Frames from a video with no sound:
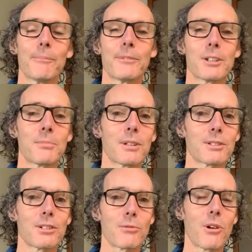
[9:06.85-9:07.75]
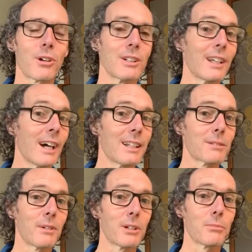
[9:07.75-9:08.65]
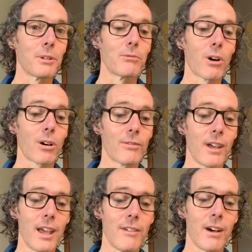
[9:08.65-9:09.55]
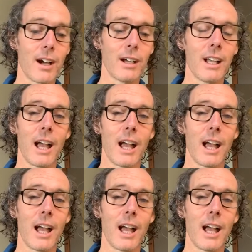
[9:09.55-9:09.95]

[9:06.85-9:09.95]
Just because it's wrong today doesn't mean it'll be wrong forever.